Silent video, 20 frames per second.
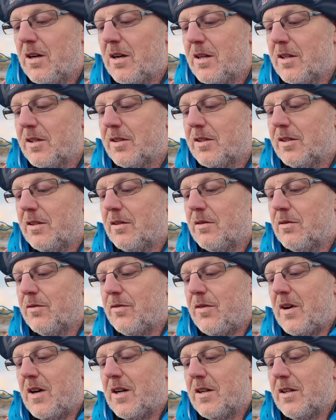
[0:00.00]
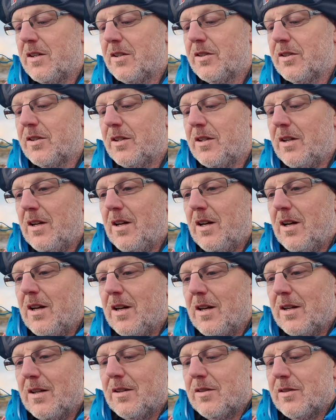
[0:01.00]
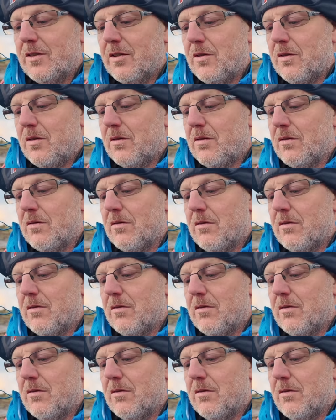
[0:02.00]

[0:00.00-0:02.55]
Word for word: nice, in all fairness, so